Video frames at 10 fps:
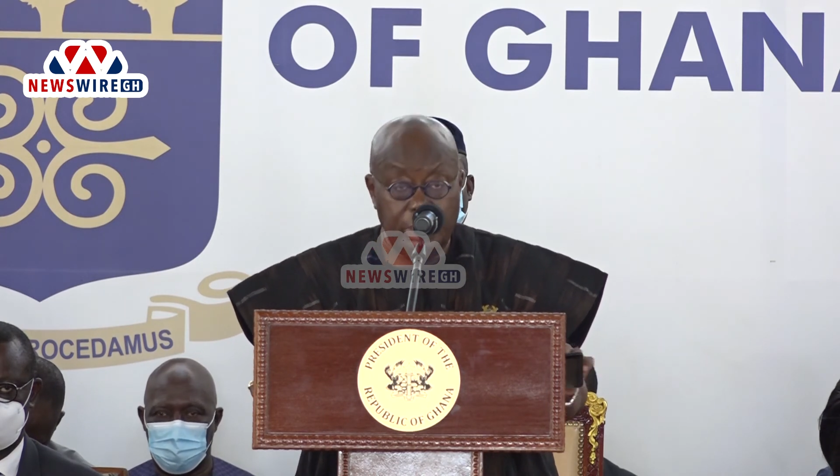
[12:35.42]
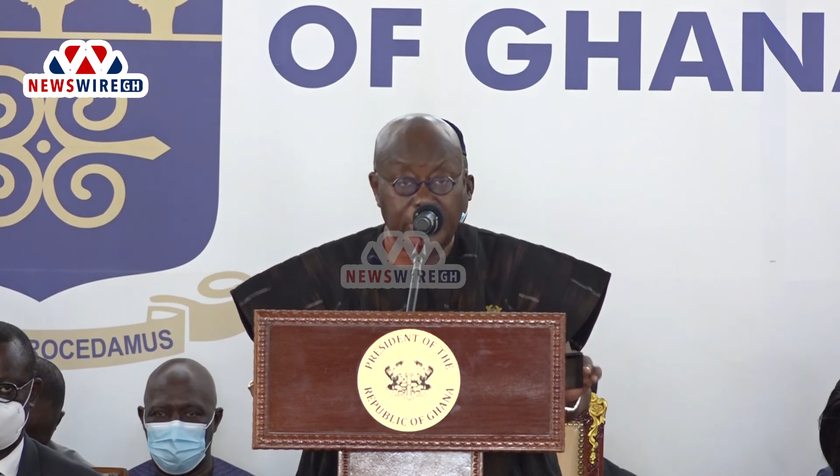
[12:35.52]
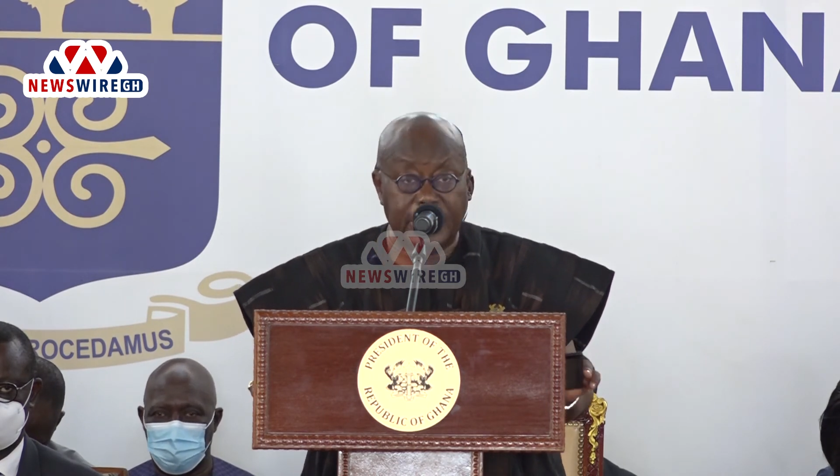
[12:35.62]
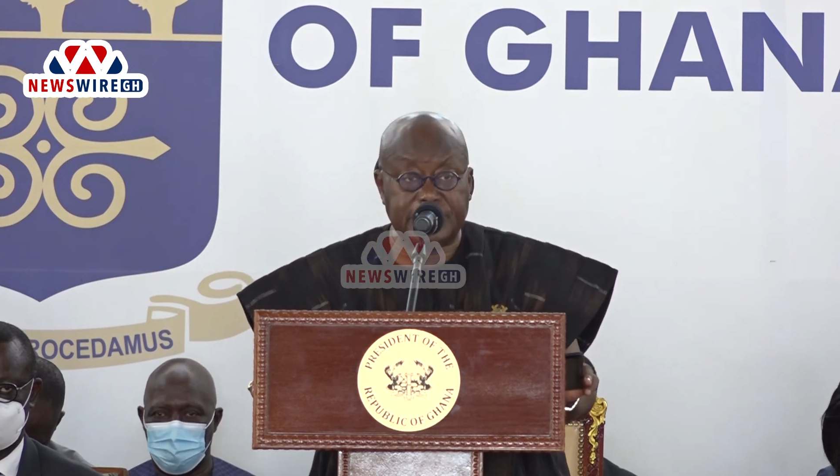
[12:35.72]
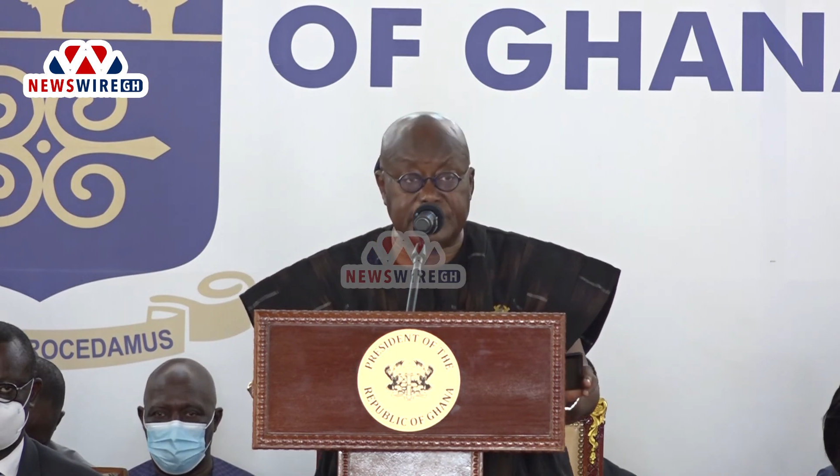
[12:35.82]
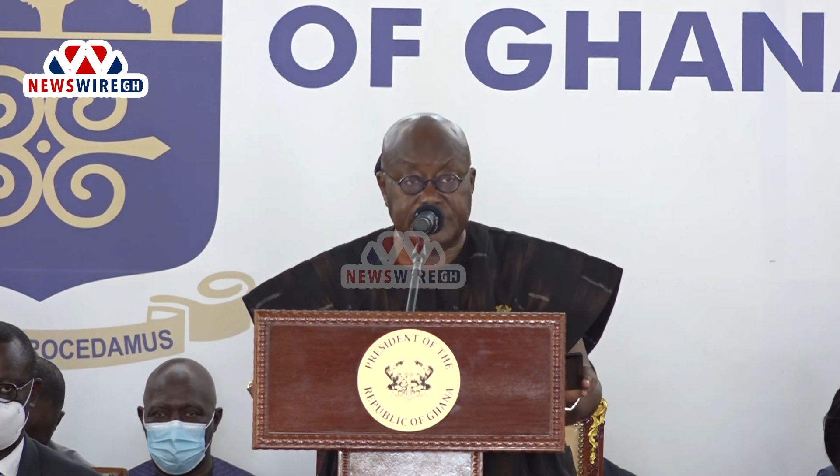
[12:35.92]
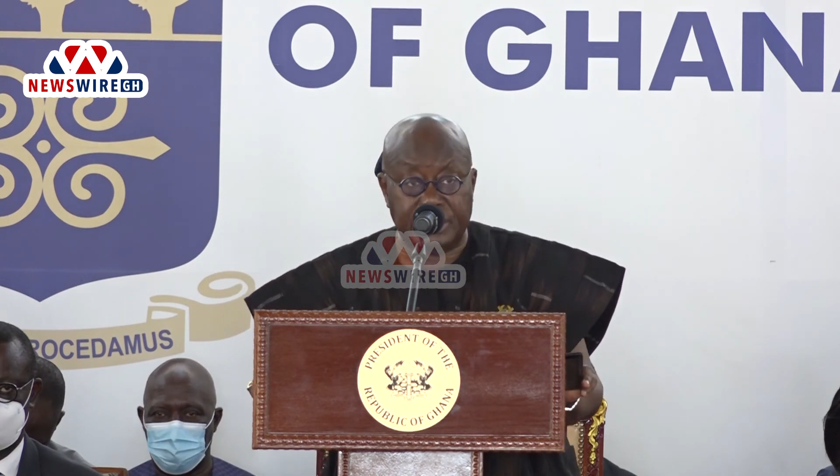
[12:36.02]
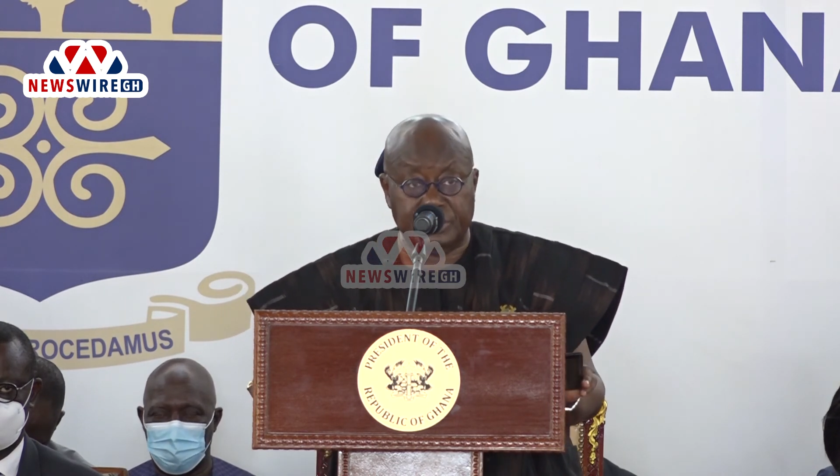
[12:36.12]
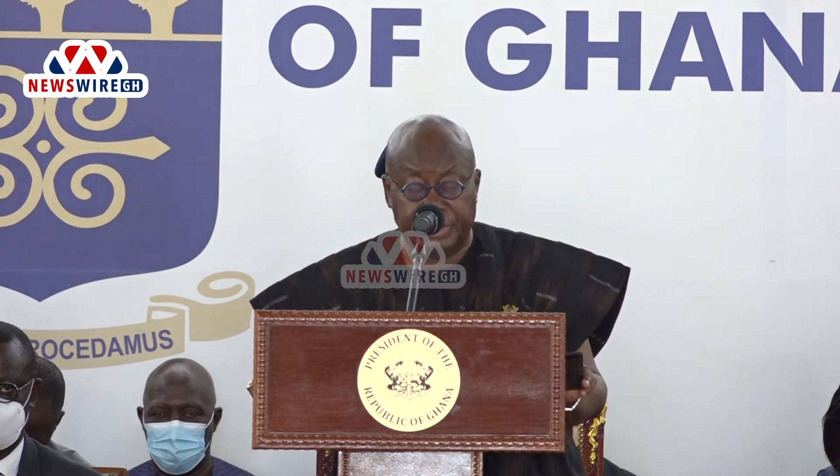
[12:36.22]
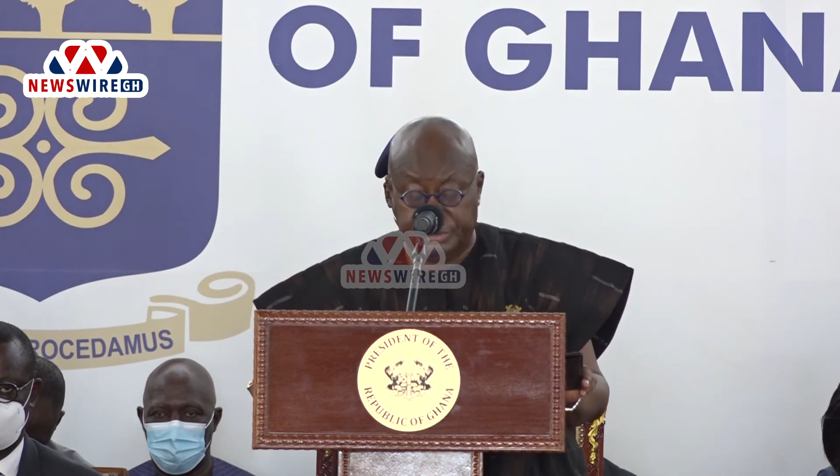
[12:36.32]
Ladies and
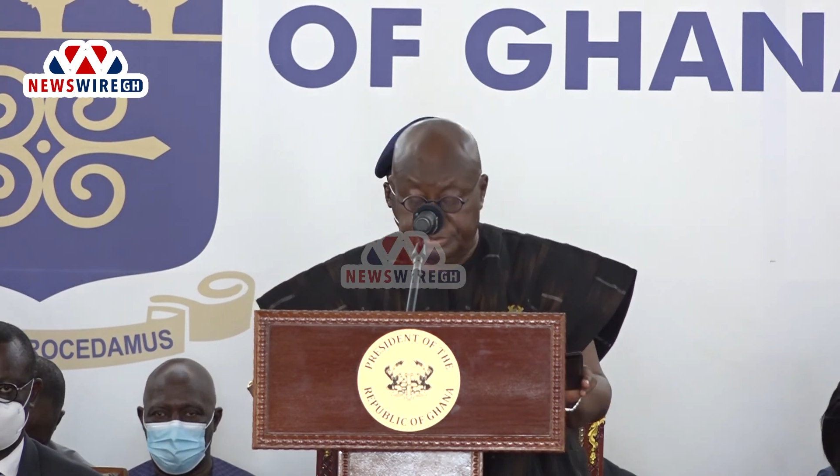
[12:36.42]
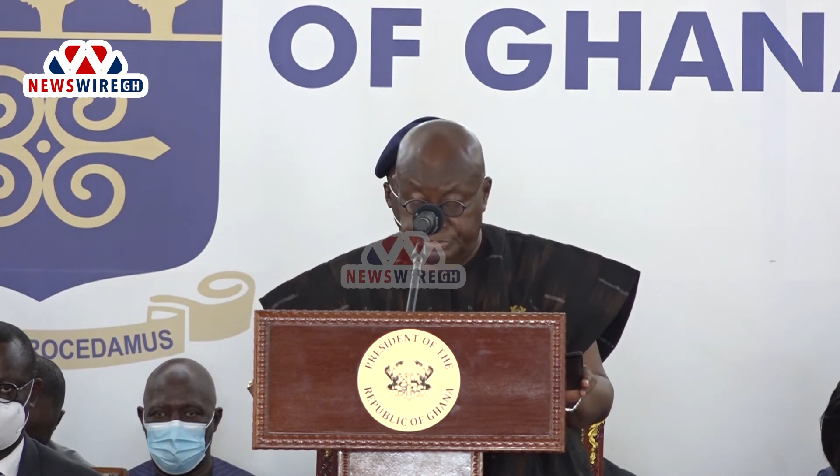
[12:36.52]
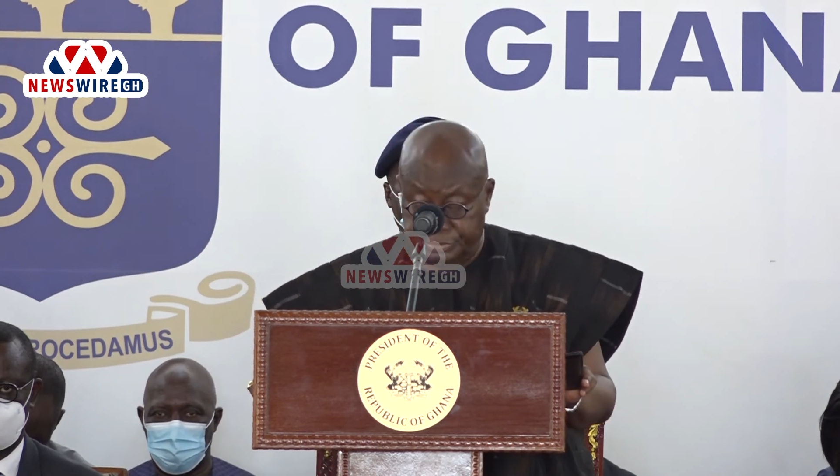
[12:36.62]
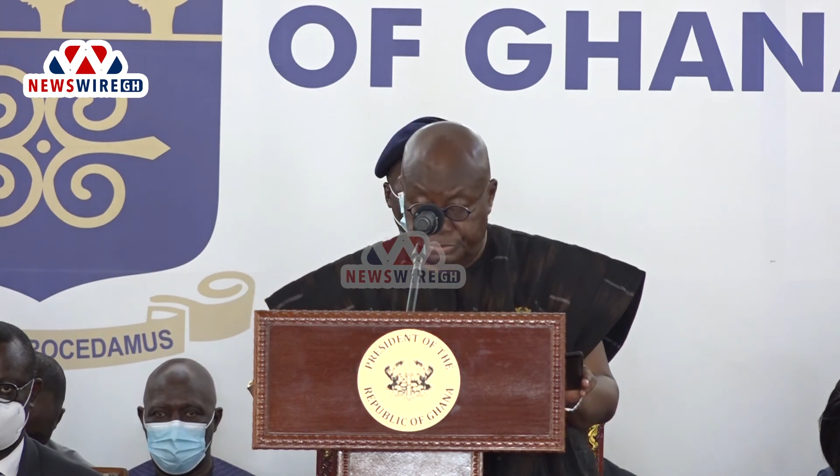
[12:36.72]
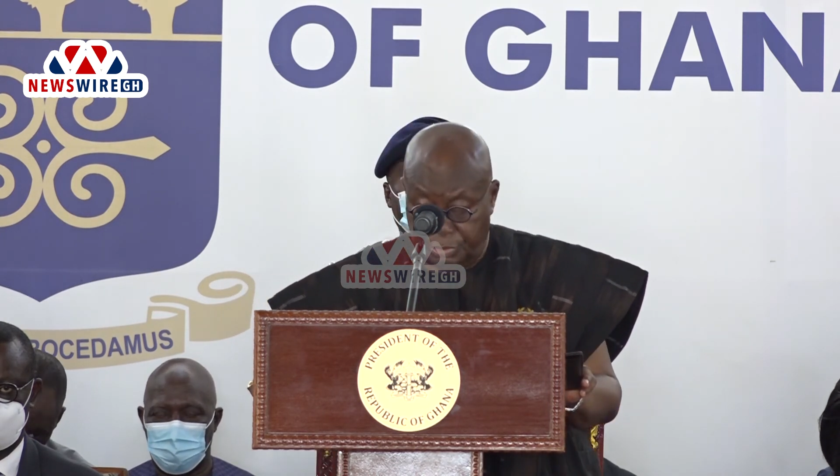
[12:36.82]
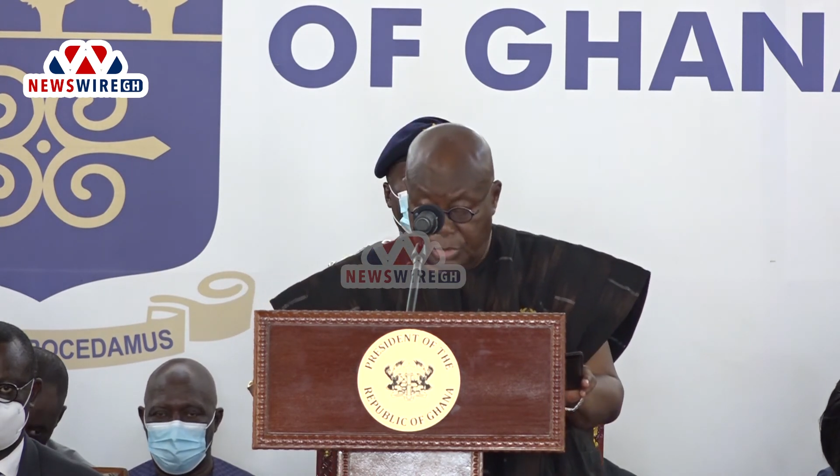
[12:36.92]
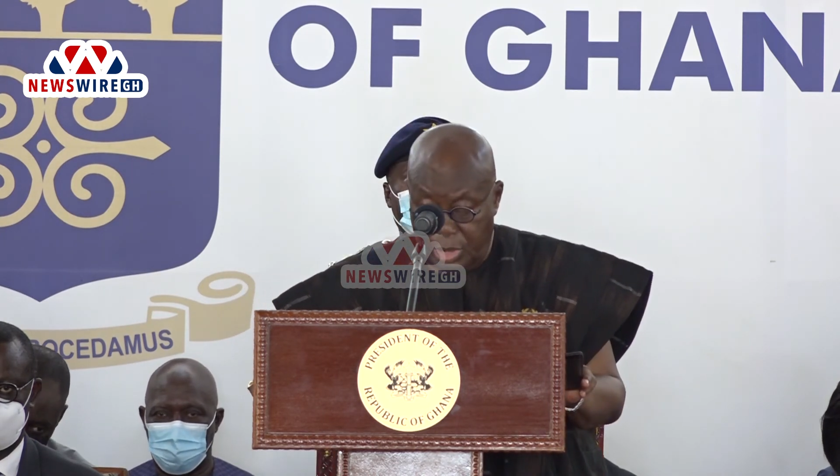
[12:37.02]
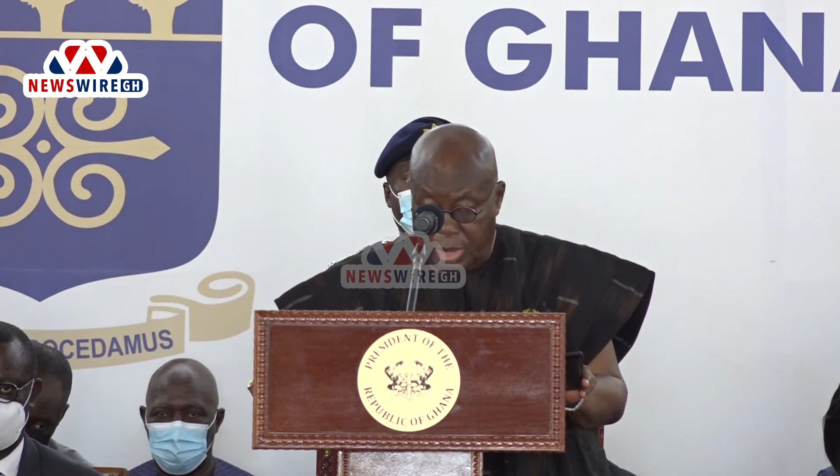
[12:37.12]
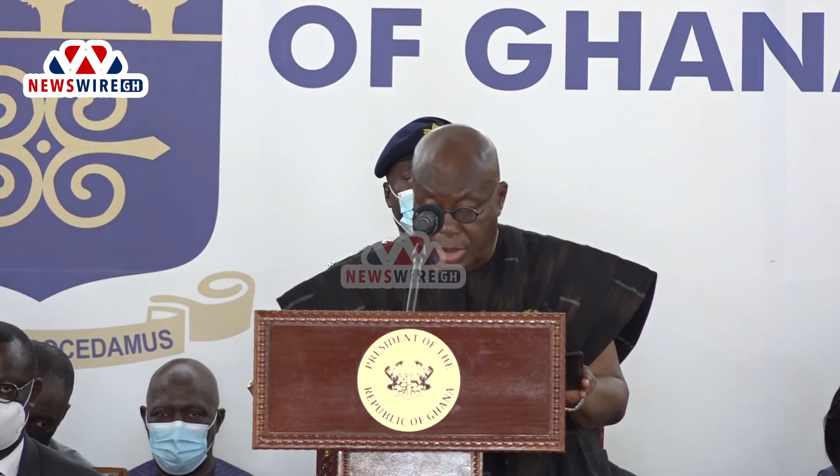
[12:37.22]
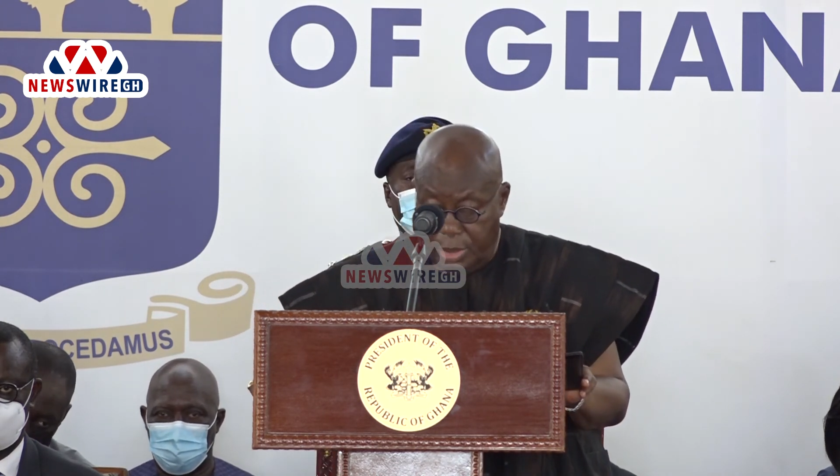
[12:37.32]
gentlemen,
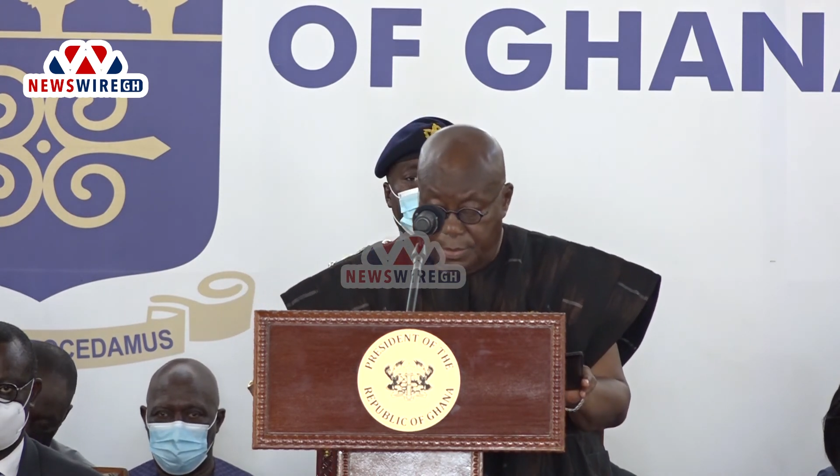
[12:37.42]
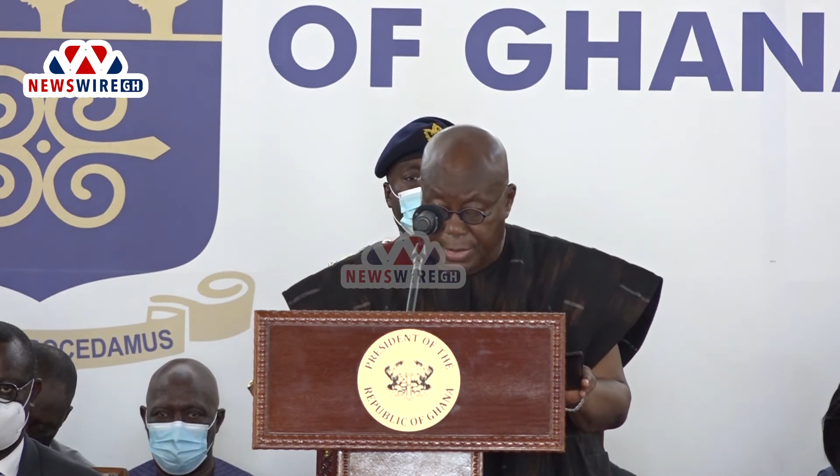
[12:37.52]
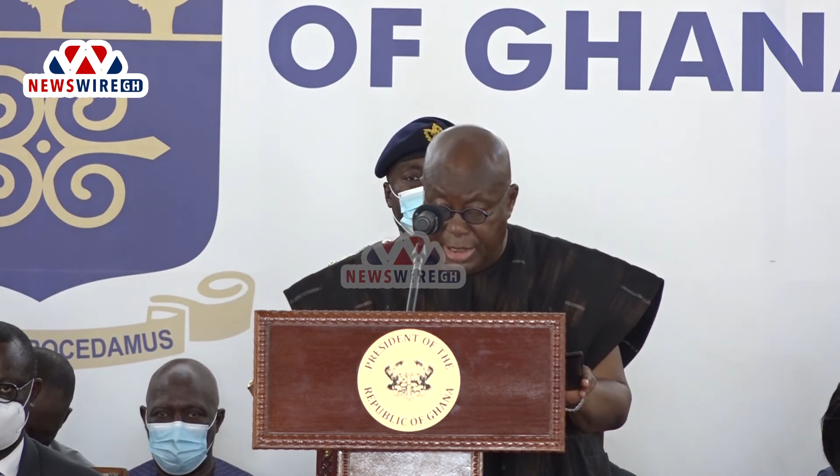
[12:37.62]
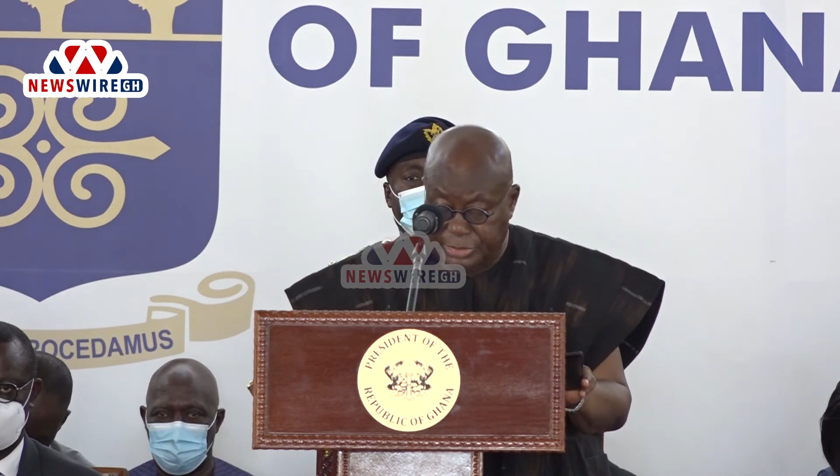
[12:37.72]
Madam